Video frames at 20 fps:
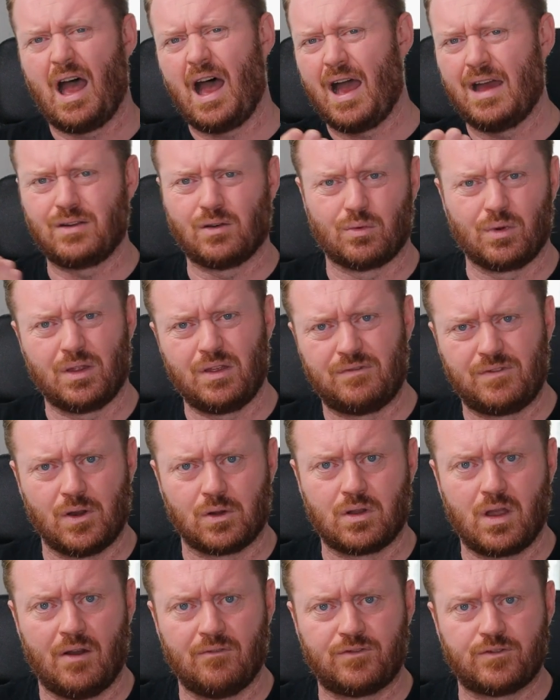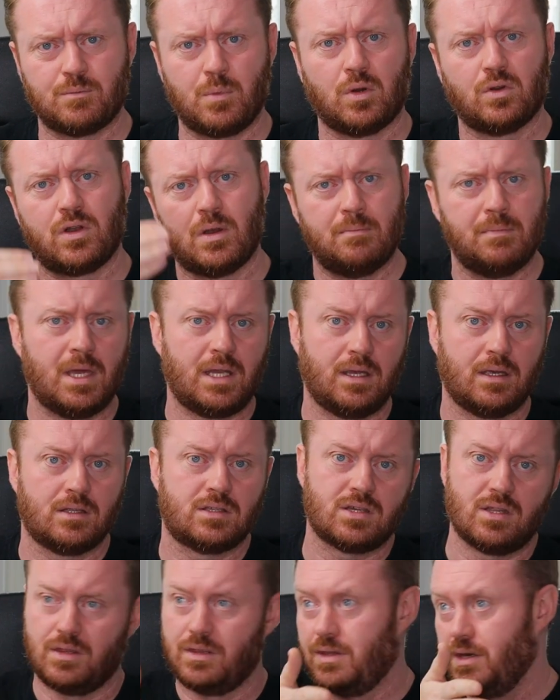I don't really feel comfortable committing
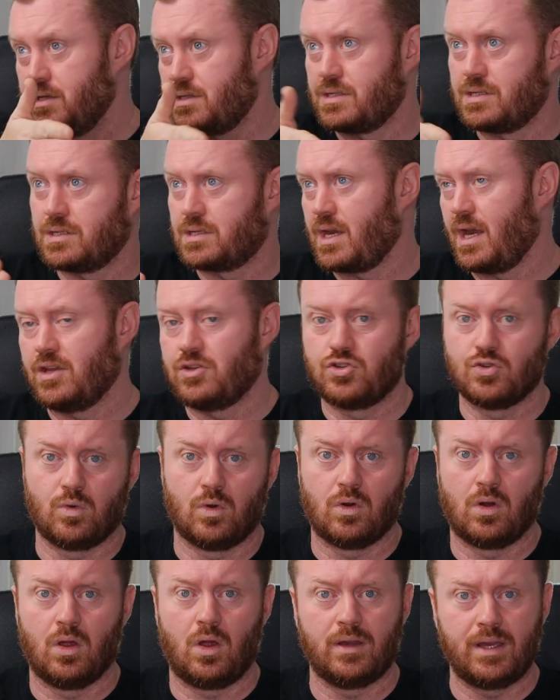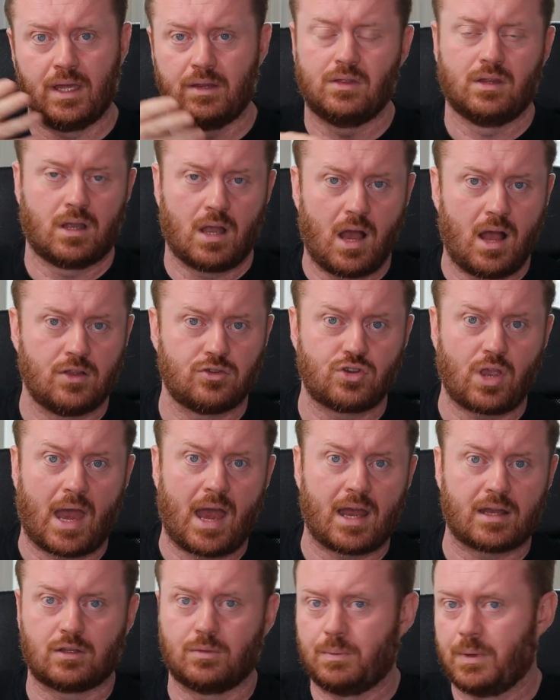to this schedule in the
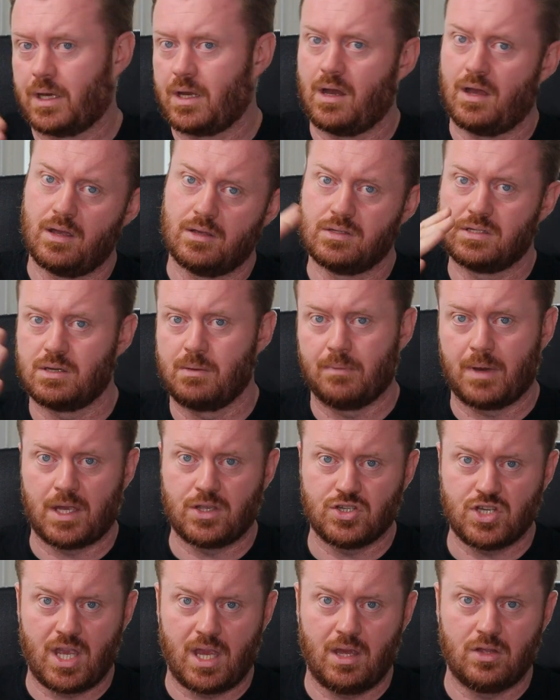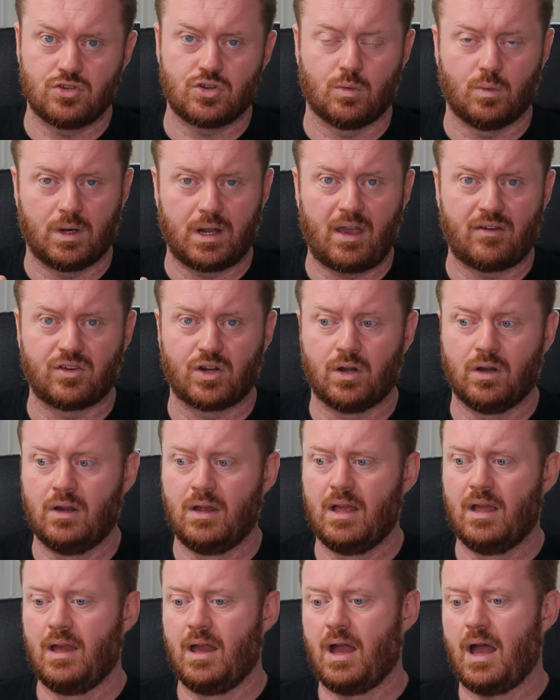contract because it might change or whatever.